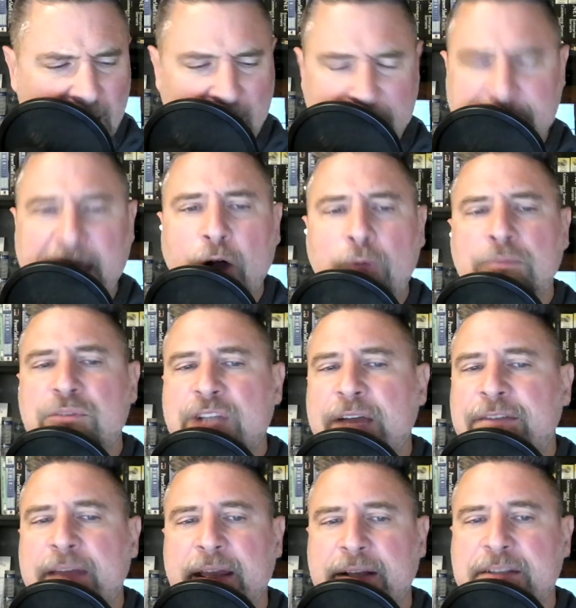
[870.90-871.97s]
Help Jeff
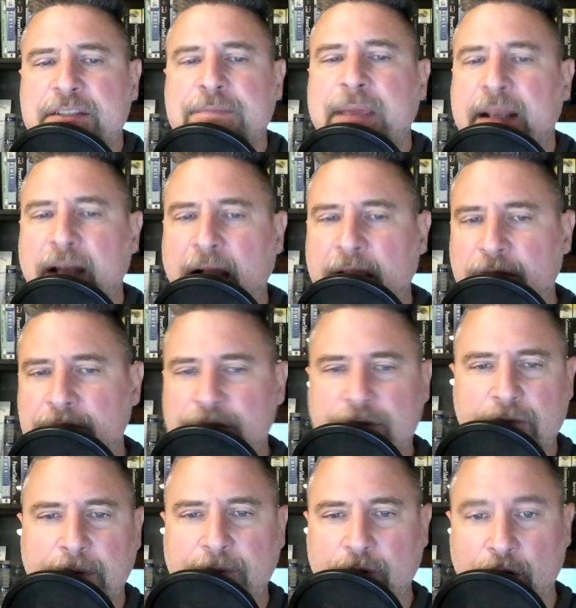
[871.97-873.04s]
Hicks make Iron
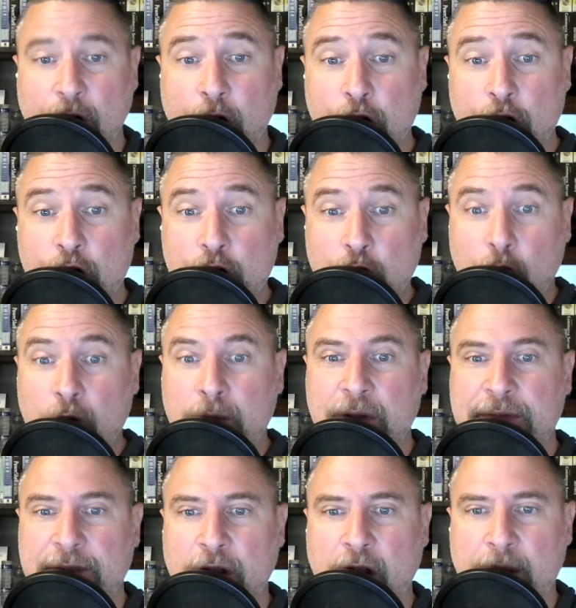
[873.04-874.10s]
Scripter a global
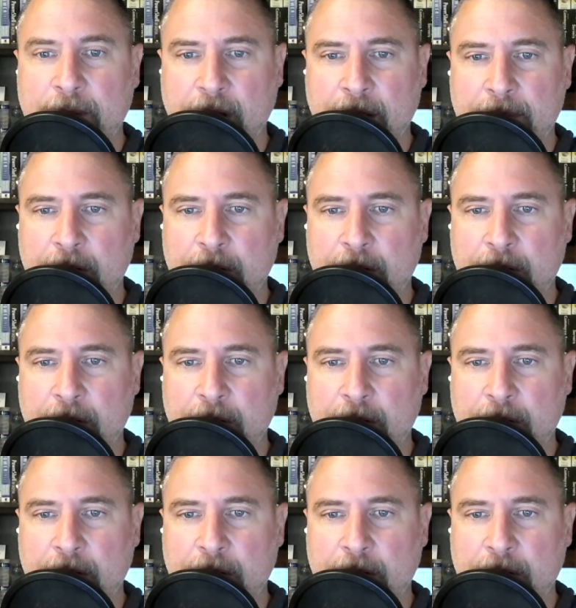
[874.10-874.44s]
phenomenon by